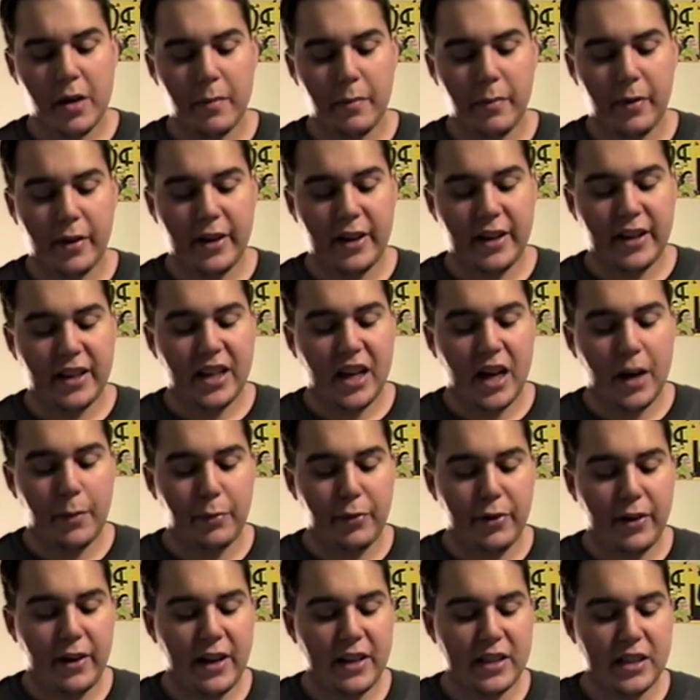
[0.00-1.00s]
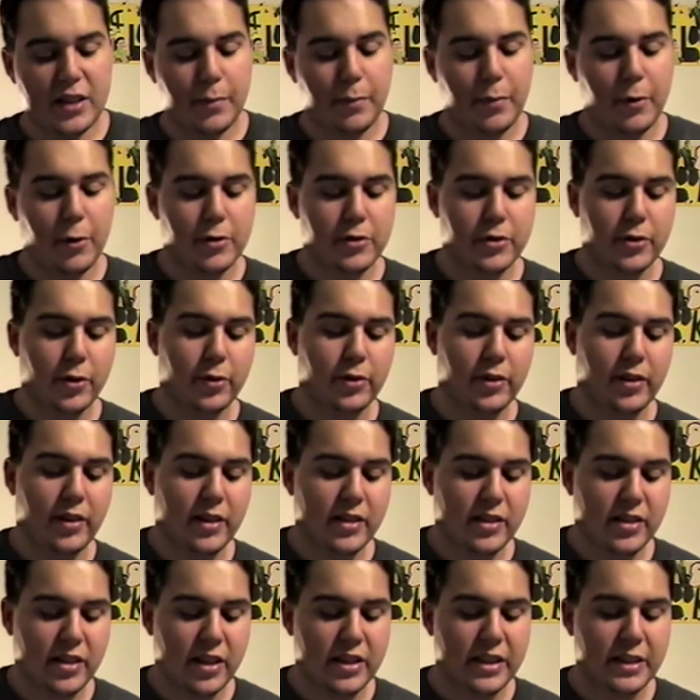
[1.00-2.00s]
But incomprehensible is only the
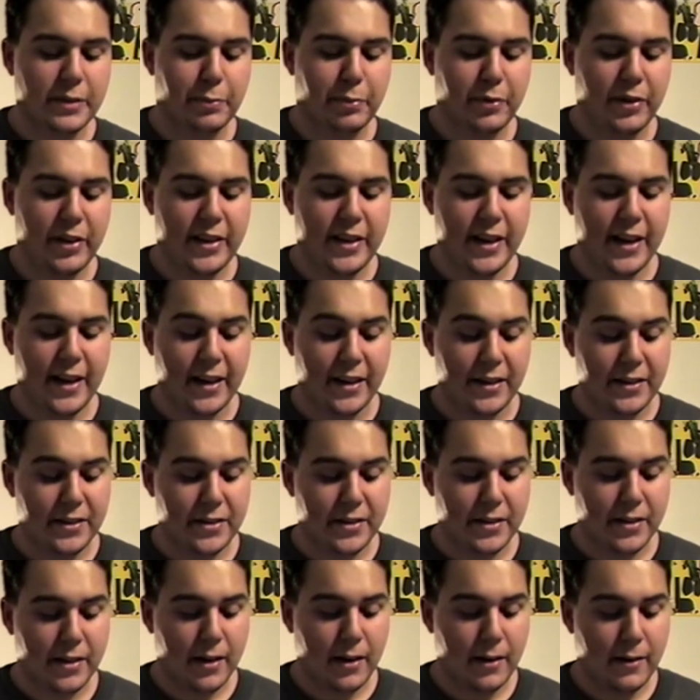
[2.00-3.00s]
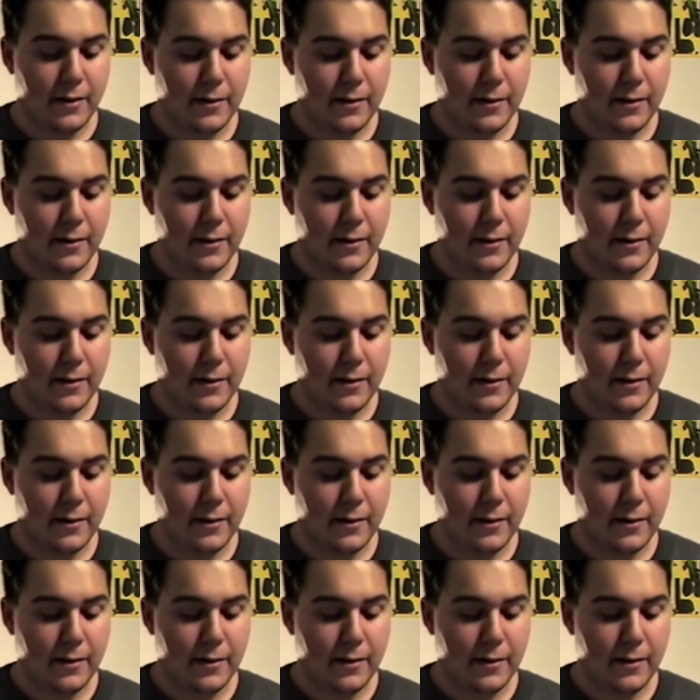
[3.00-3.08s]
sun's pretext.